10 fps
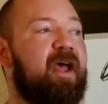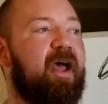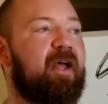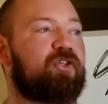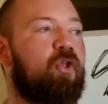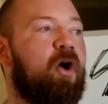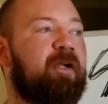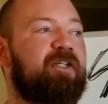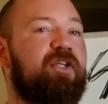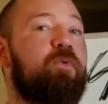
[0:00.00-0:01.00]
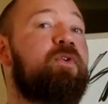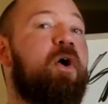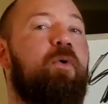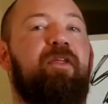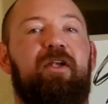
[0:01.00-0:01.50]
As long as you
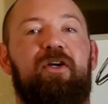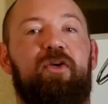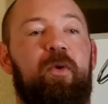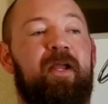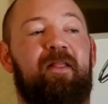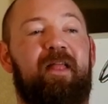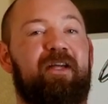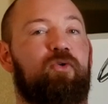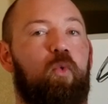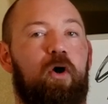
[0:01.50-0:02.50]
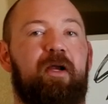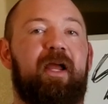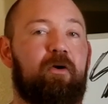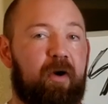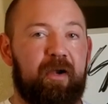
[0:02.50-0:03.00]
know that you're doing less work
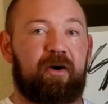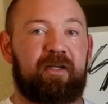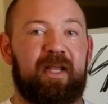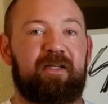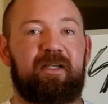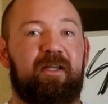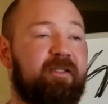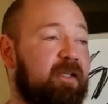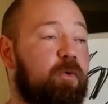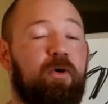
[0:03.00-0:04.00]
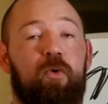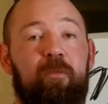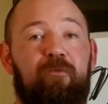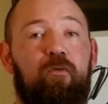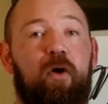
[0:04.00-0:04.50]
at greater intensities than you were
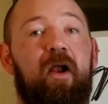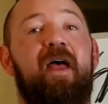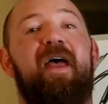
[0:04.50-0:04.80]
doing before,